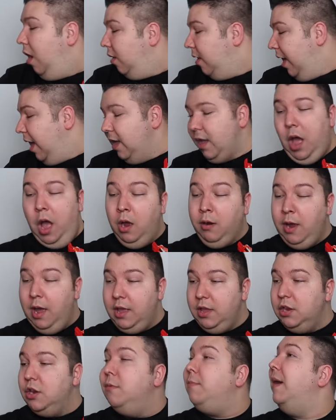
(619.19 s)
Okay,
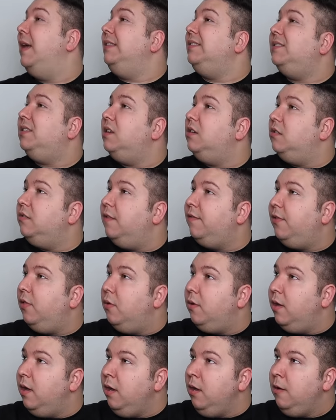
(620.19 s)
alright, you don't mind sitting on the
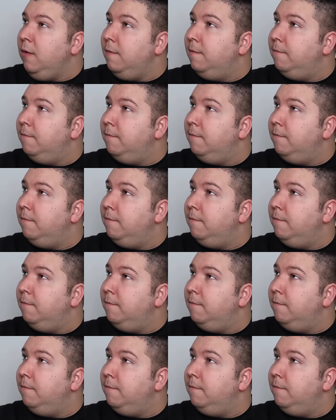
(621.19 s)
floor?